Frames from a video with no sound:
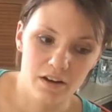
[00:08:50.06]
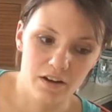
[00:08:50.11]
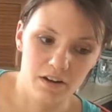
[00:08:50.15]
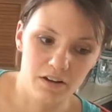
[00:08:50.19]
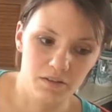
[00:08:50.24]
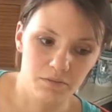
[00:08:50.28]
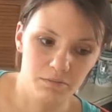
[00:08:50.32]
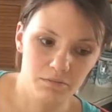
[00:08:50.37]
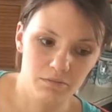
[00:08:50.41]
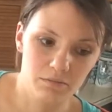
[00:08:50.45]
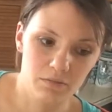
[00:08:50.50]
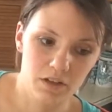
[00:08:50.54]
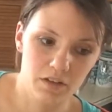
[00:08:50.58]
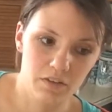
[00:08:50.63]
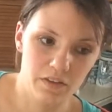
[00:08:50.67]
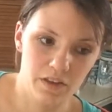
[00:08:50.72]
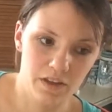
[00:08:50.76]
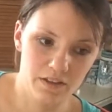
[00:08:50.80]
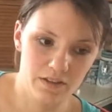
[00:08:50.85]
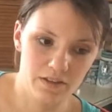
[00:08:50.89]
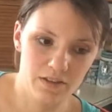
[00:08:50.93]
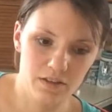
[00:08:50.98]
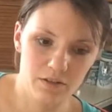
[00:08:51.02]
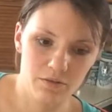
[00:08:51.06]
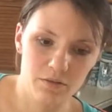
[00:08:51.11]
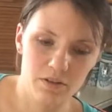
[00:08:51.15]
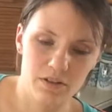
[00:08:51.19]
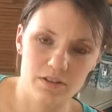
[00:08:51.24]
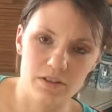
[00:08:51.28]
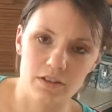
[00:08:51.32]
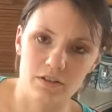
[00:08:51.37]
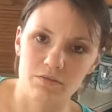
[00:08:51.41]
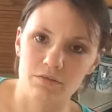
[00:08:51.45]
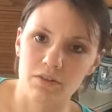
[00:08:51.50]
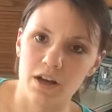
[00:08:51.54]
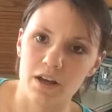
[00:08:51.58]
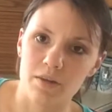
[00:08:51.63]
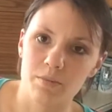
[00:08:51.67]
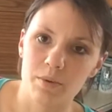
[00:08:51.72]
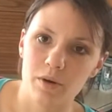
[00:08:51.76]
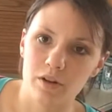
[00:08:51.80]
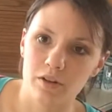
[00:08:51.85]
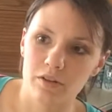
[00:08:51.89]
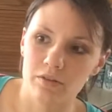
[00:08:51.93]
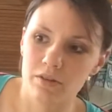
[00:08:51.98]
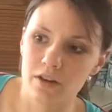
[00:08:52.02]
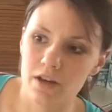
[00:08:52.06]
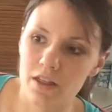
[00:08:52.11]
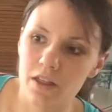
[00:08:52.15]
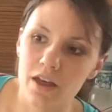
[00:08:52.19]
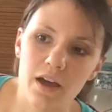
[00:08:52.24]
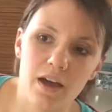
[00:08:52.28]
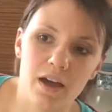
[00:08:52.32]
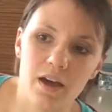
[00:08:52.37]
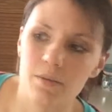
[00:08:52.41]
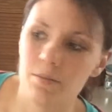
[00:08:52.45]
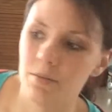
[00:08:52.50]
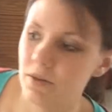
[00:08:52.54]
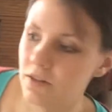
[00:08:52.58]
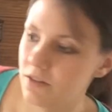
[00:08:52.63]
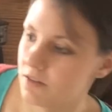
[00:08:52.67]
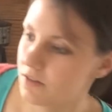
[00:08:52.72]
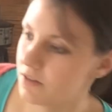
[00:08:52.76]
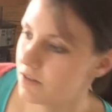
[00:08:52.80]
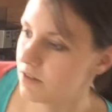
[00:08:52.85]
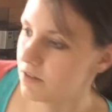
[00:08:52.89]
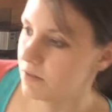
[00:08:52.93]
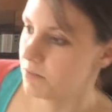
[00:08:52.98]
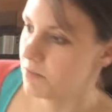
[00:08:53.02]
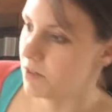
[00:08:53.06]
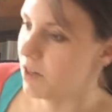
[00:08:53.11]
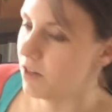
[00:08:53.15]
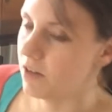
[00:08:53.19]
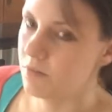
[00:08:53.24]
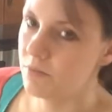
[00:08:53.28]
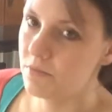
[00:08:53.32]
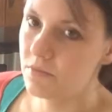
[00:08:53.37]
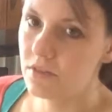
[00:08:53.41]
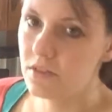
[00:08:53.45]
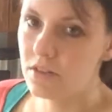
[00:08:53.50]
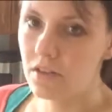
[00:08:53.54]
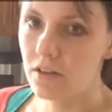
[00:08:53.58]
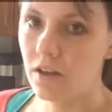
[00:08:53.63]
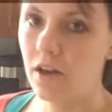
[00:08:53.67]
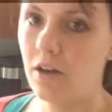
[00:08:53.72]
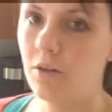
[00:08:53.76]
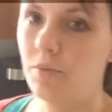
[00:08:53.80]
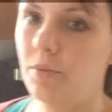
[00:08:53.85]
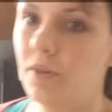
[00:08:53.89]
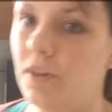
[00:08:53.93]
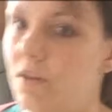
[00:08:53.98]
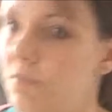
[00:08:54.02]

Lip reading: unless it wasn't ripe all the way. That happens sometimes. I'll